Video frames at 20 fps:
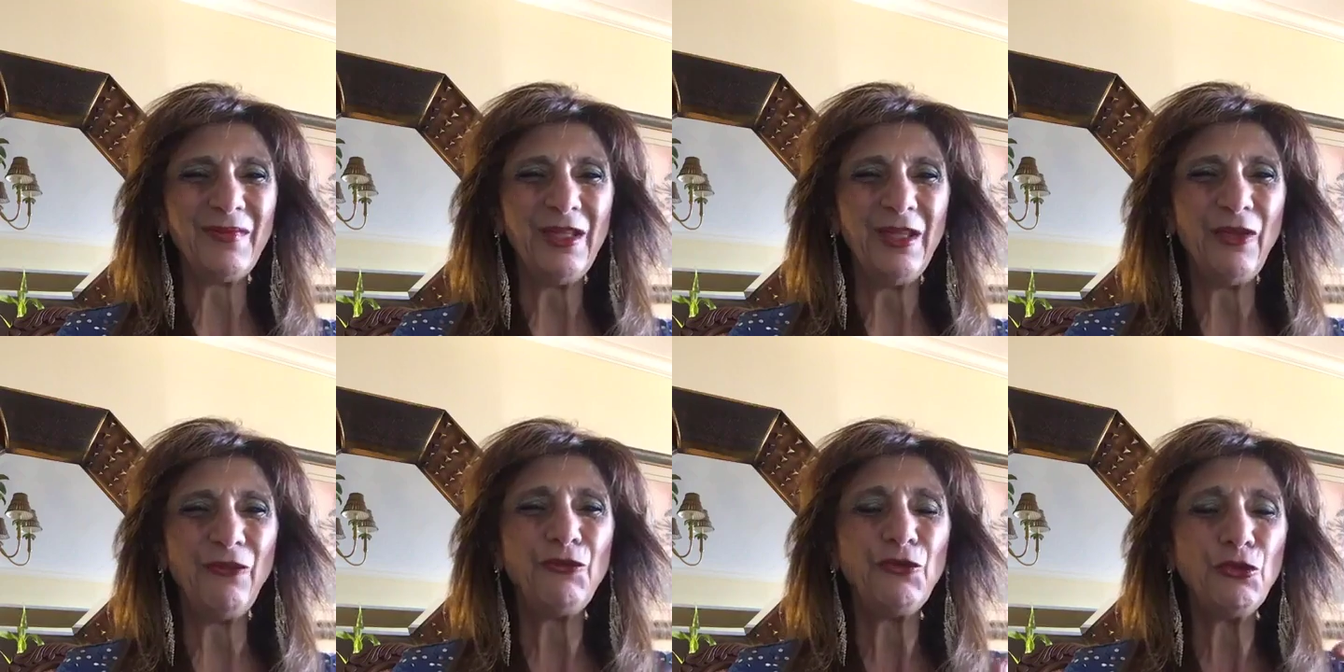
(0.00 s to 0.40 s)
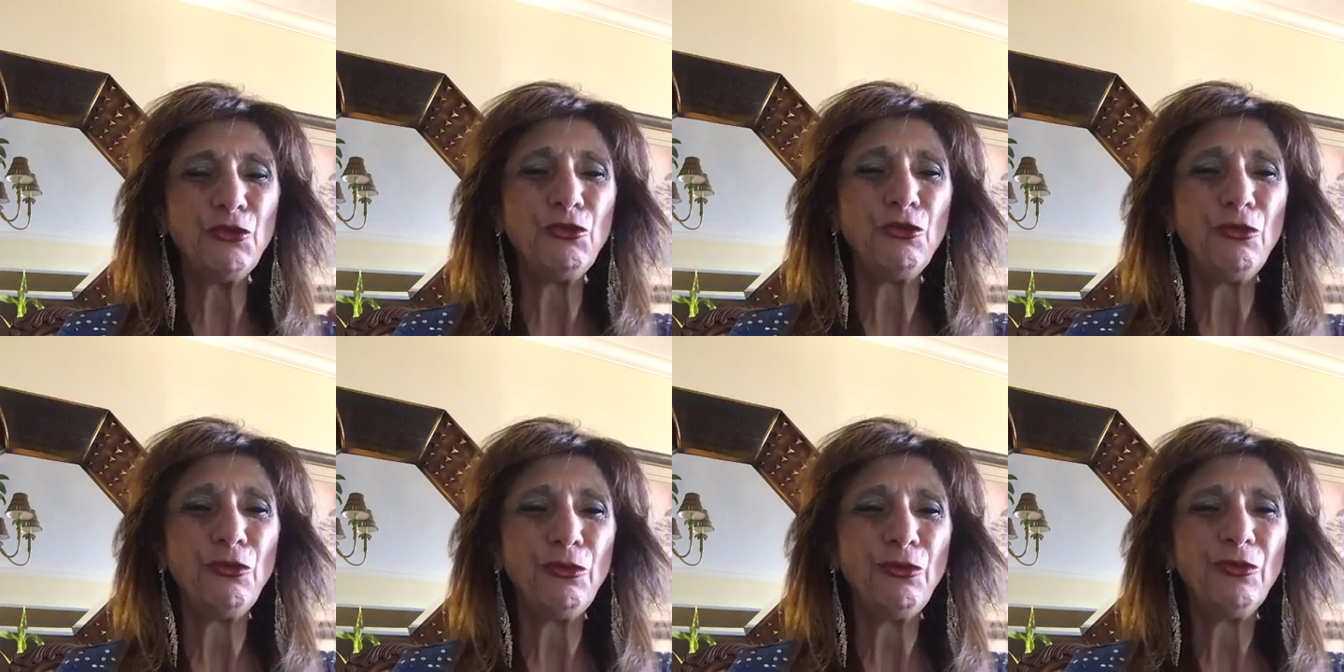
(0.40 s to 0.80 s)
If you
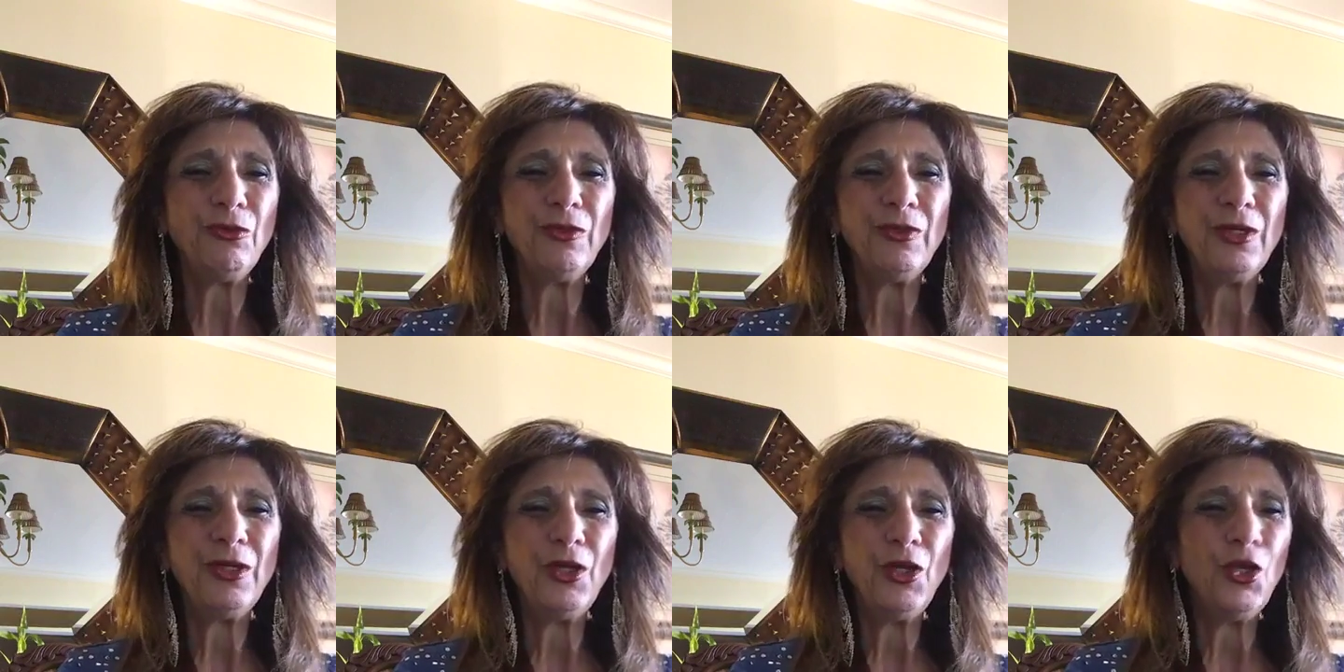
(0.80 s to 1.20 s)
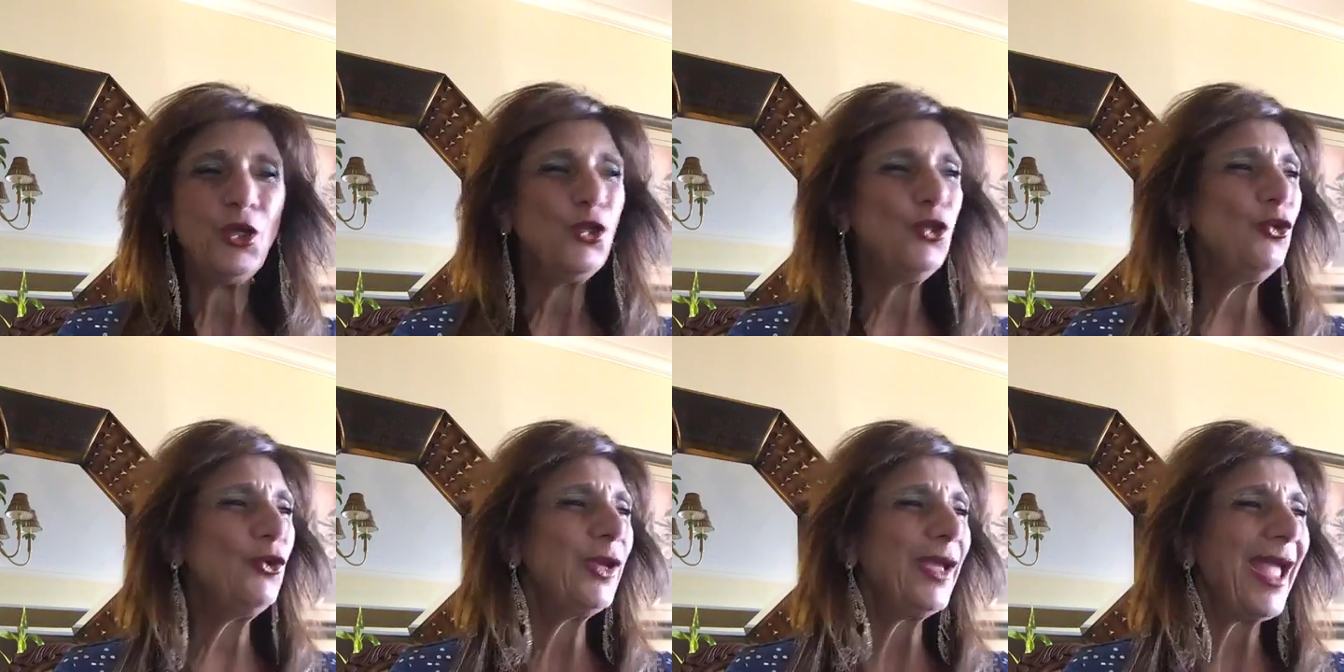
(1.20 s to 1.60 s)
do,
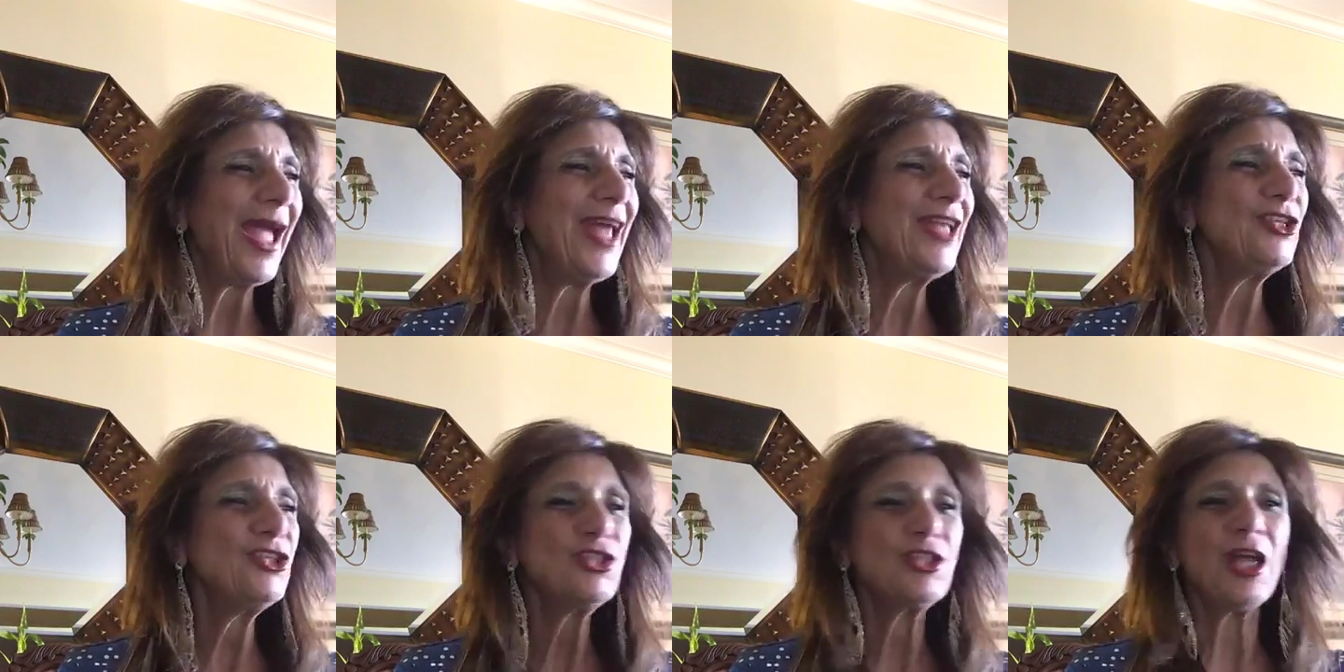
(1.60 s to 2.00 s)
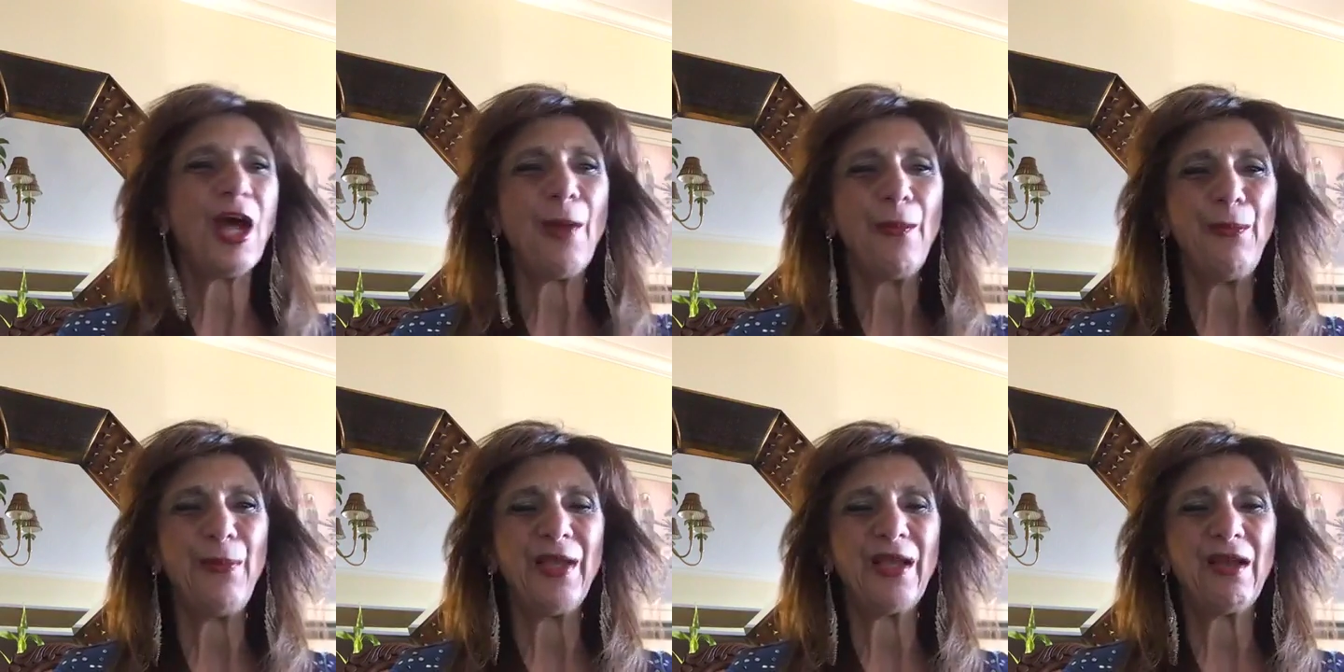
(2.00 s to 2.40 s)
you can
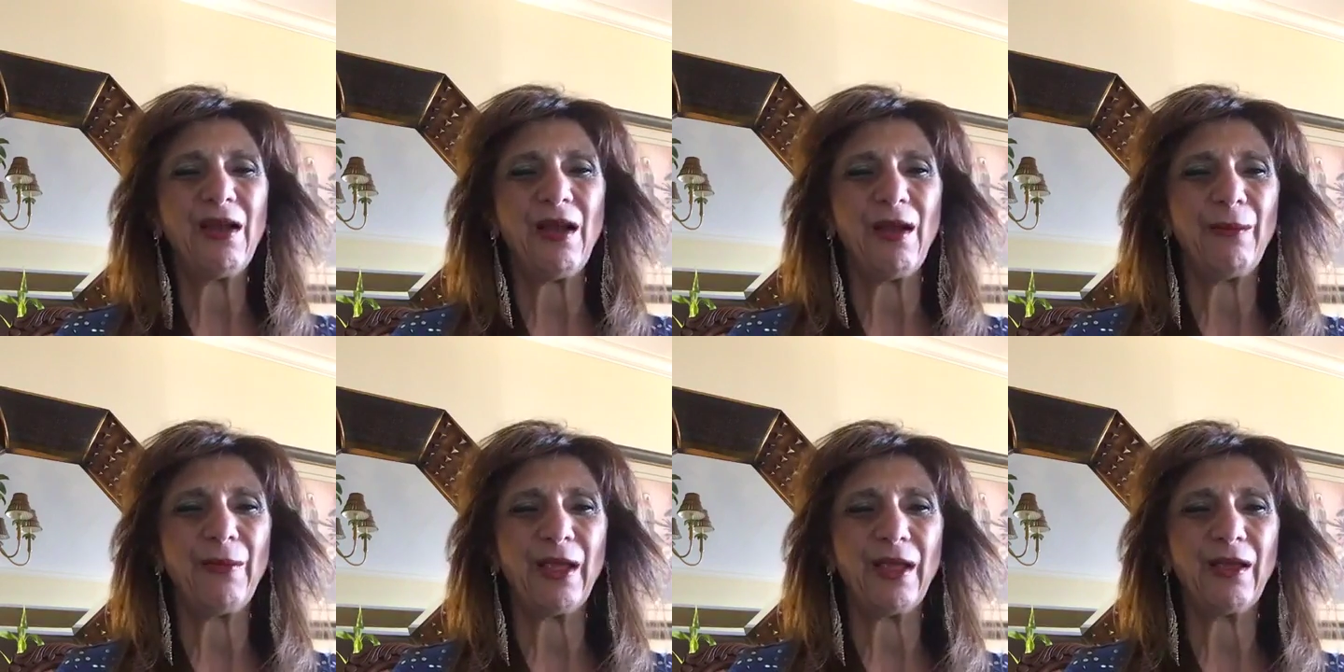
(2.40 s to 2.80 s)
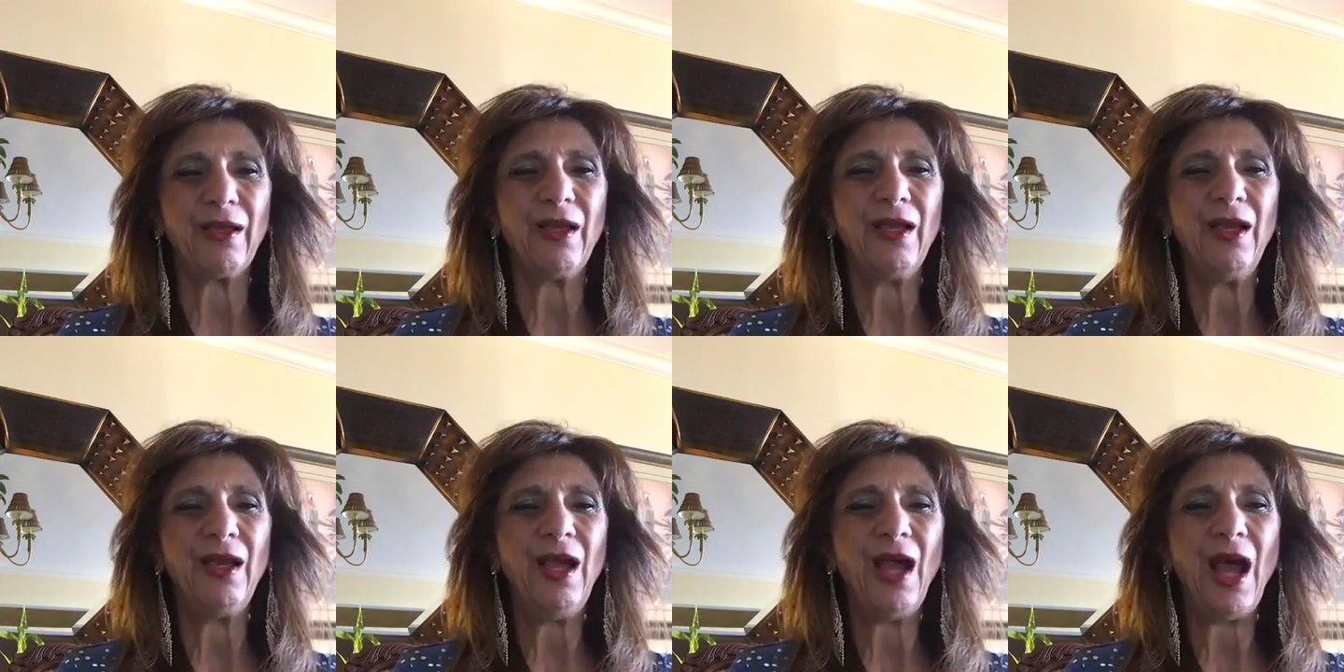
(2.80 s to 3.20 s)
stop becoming
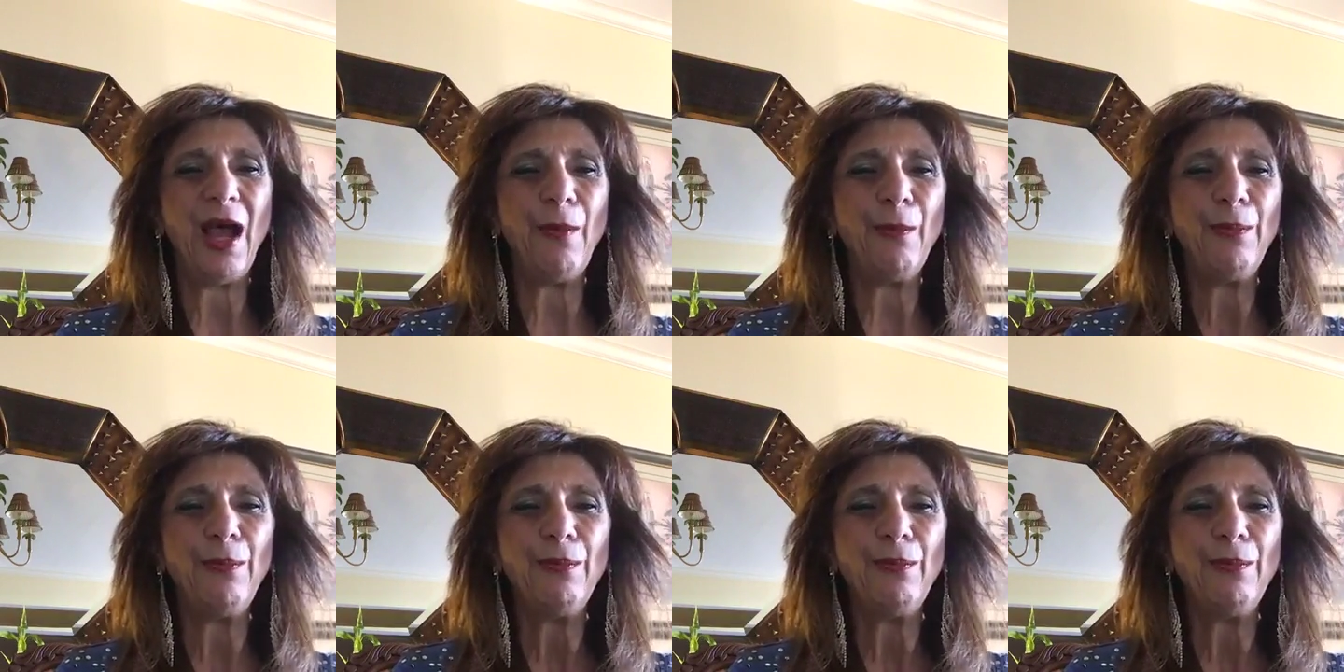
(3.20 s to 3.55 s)
a